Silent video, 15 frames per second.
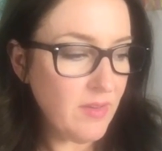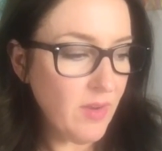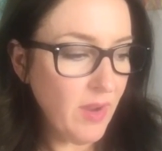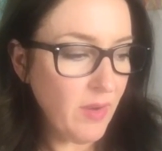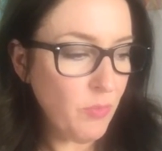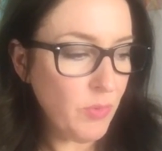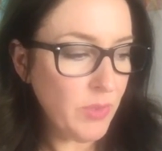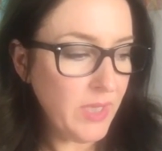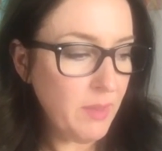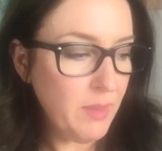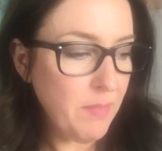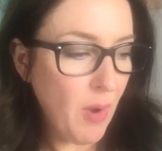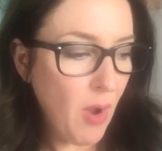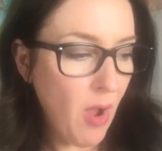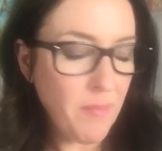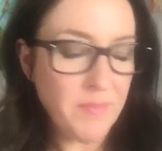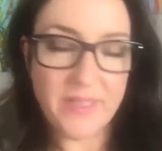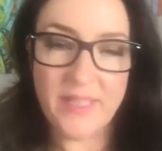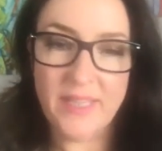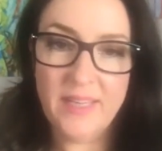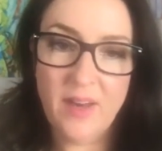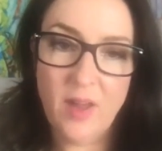I really bombed
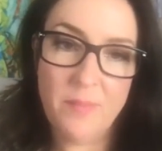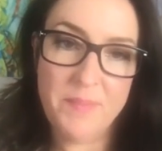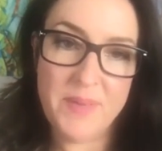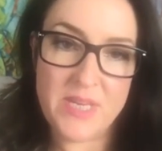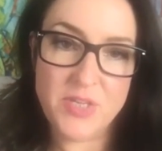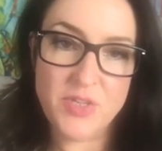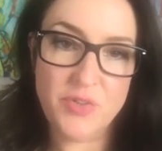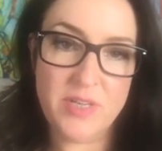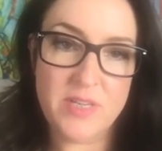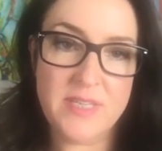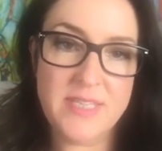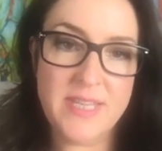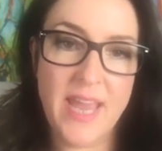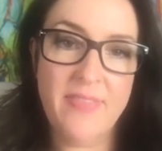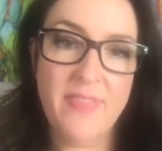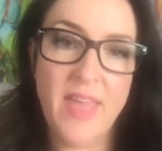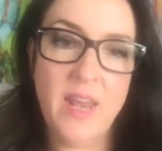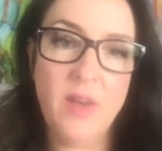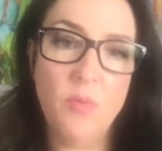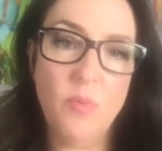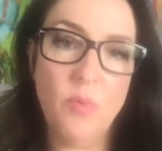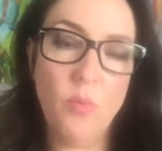it on Pinterest, and
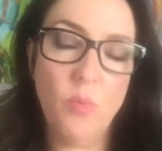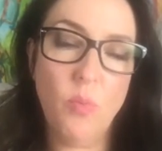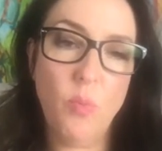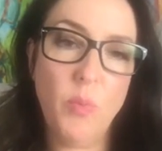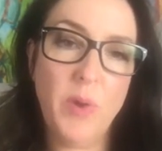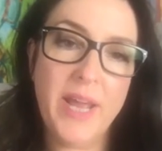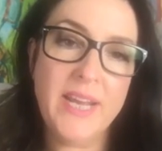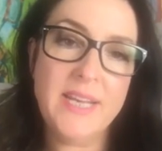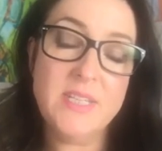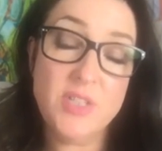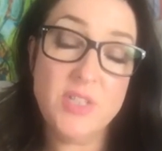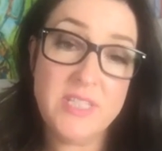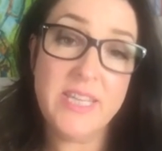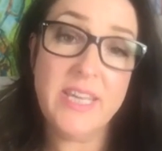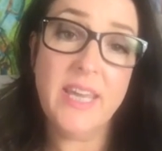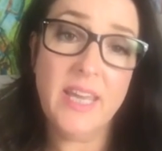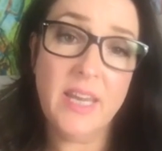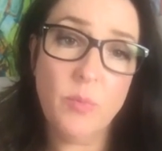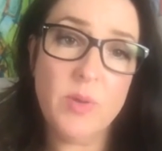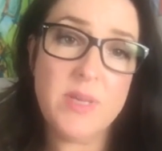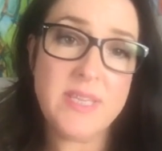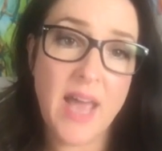then what I did
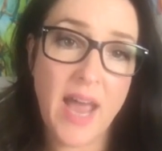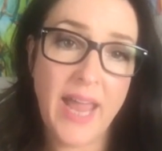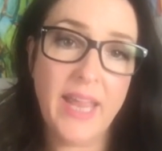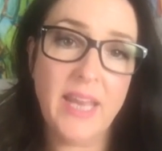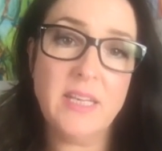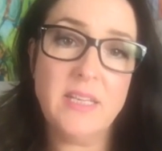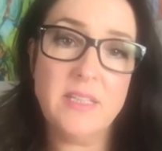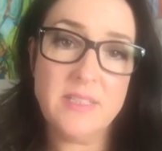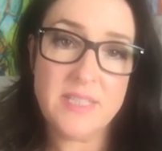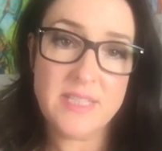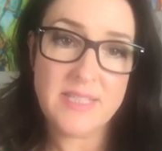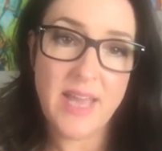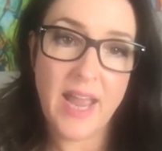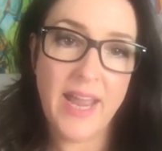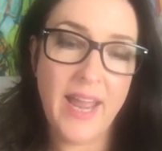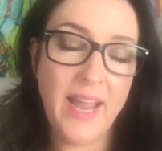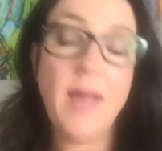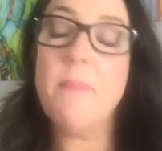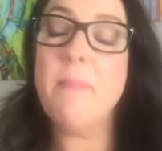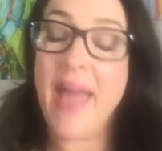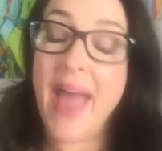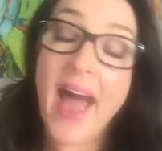was I
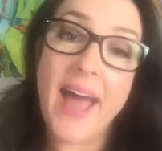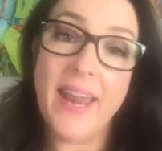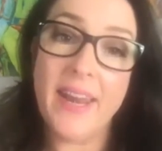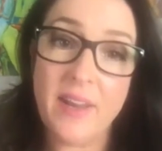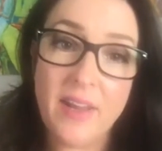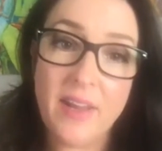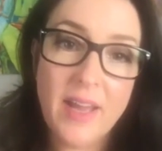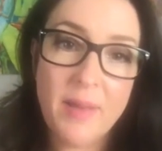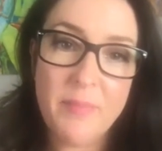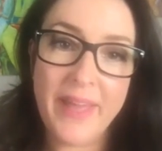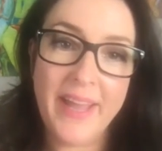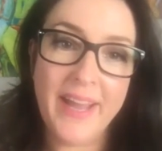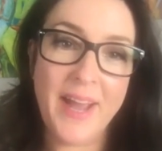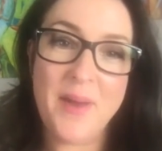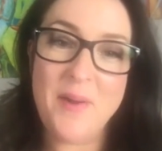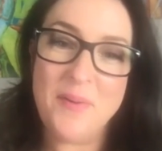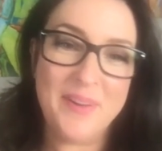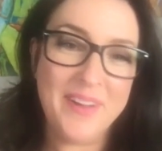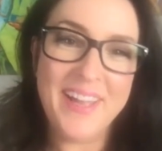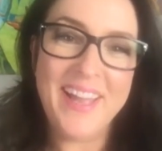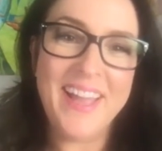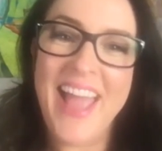got mad. I'm like,
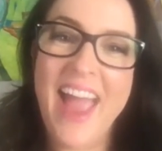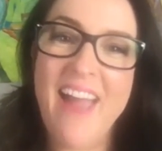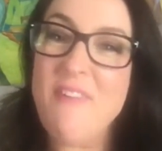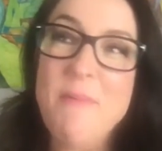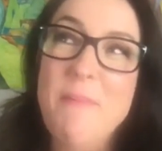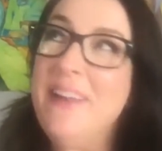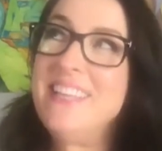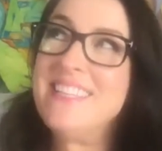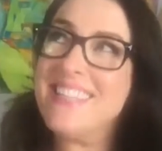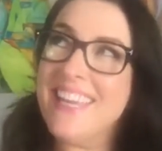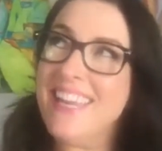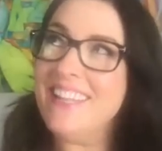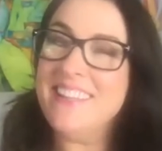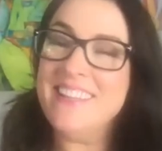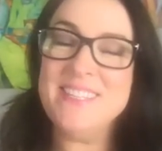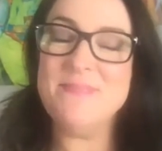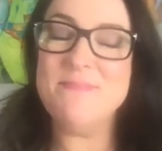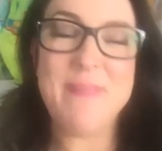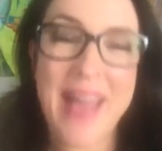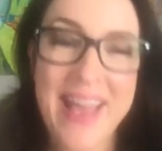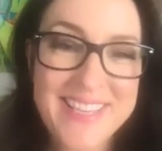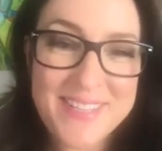everybody's getting these
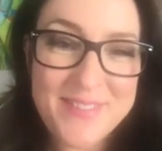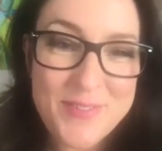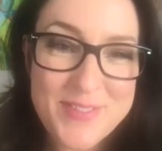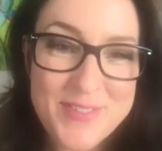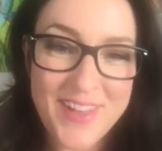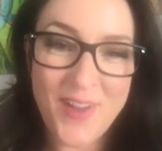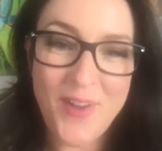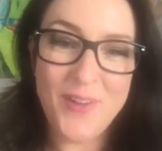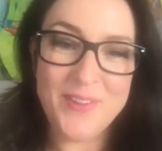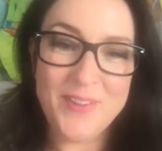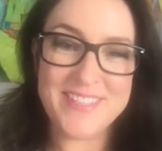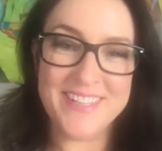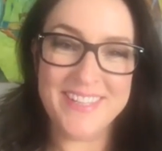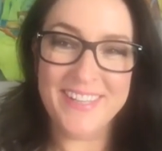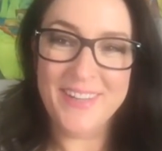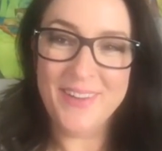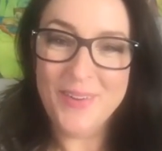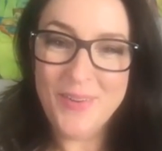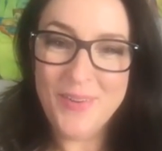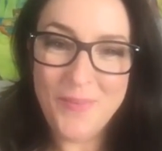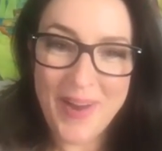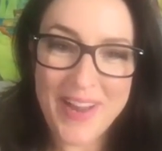massive results, and
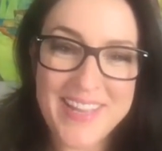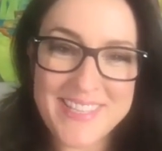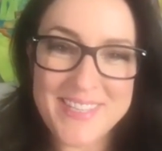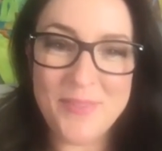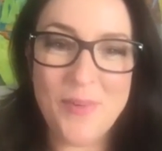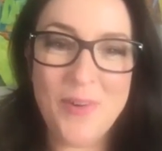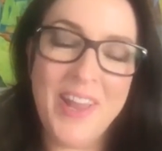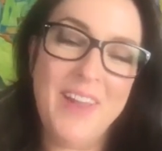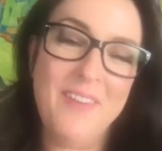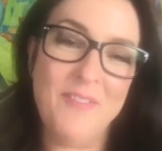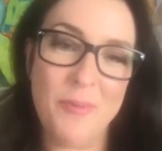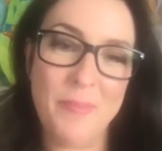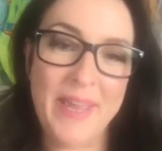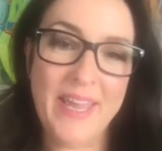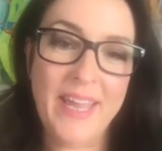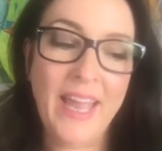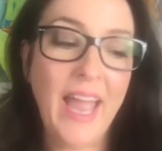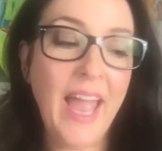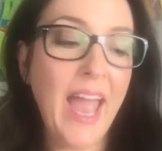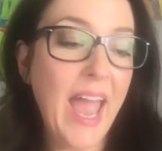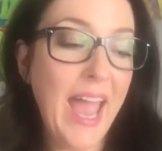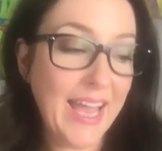why isn't it working for me?
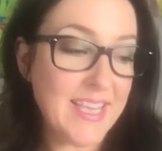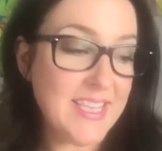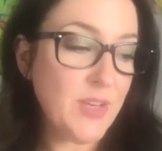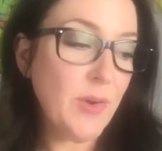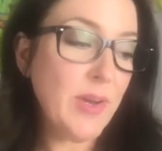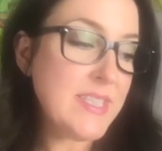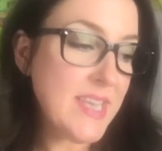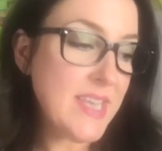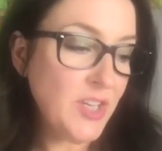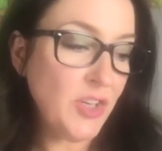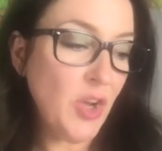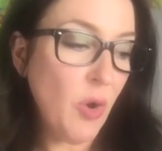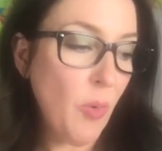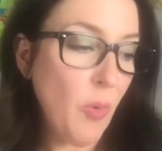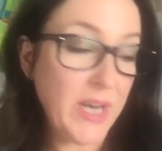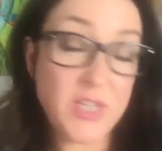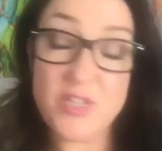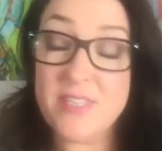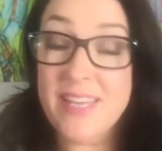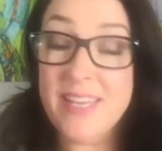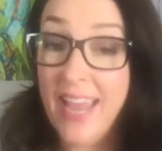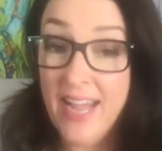And so I said, you know what, just
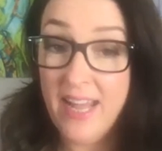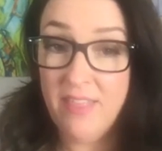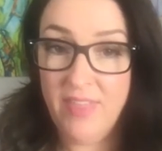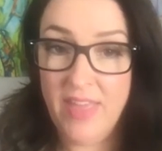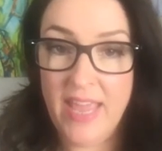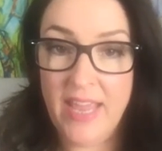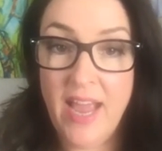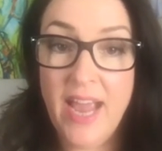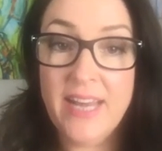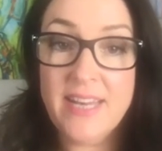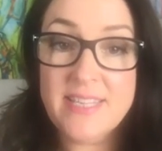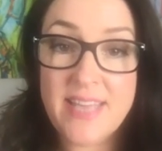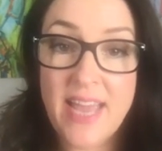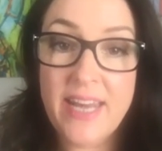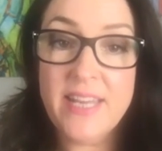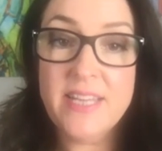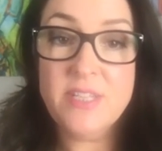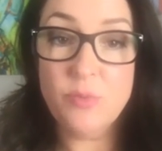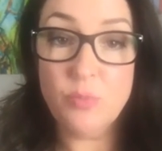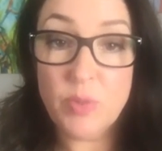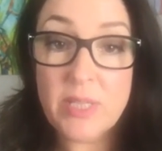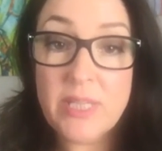like anything, I decided
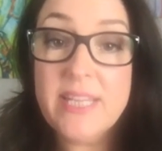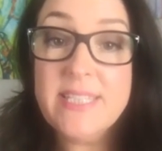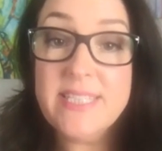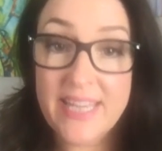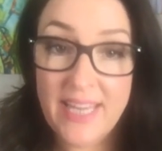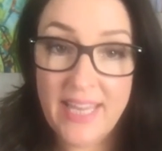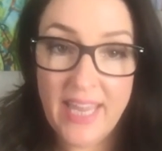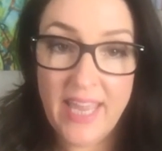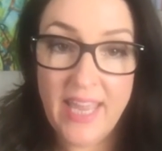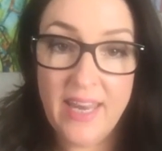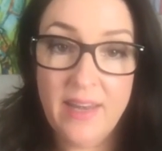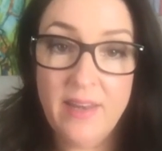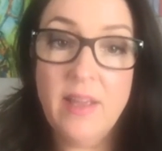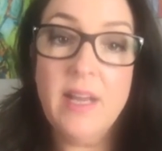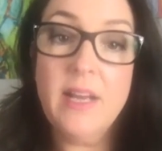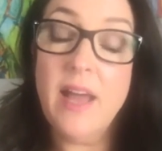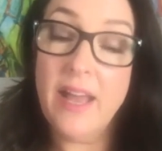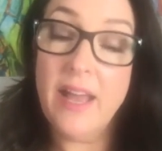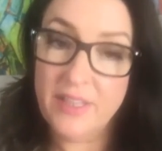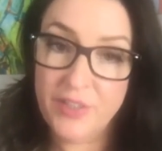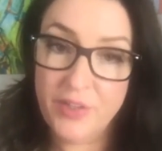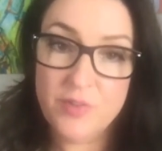to really dig in. I
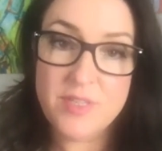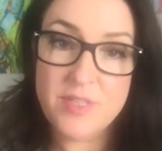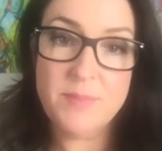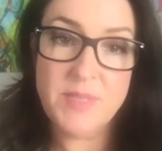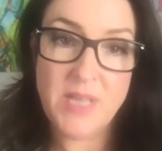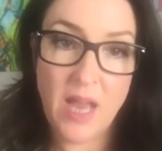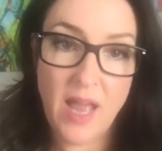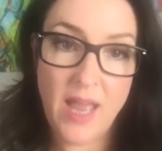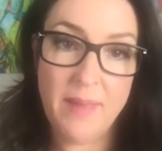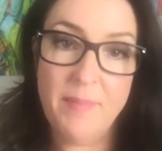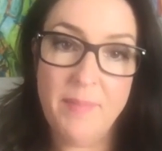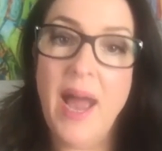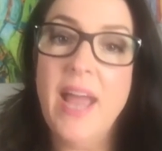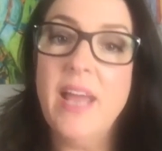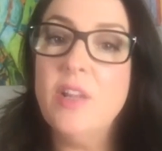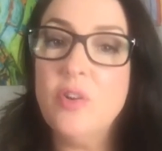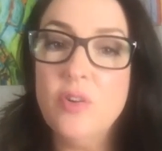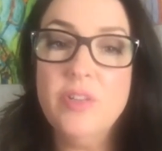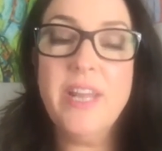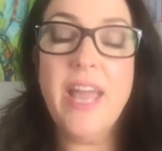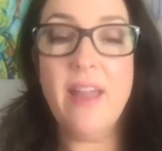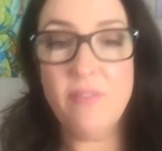cleared some time. I
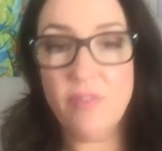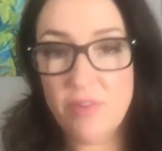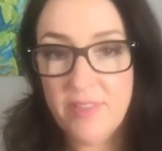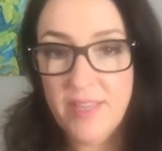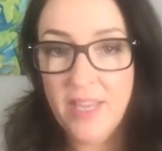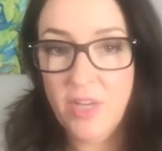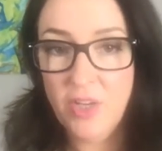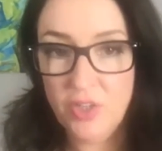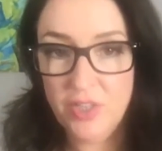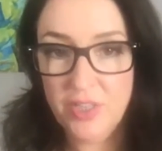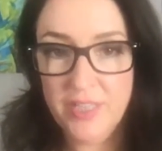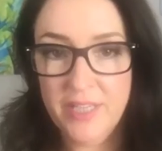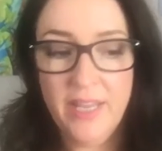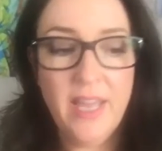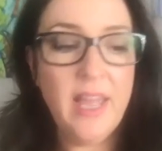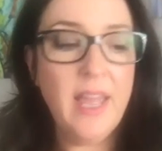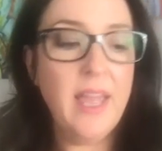learned everything I could.